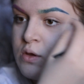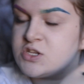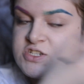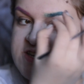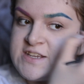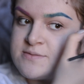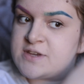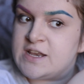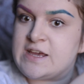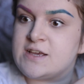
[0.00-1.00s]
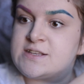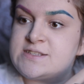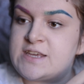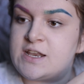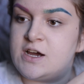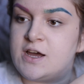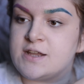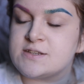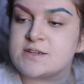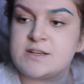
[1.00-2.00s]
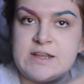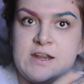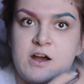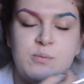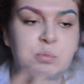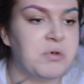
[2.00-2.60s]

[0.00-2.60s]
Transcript: you can just take some concealer and clean it up.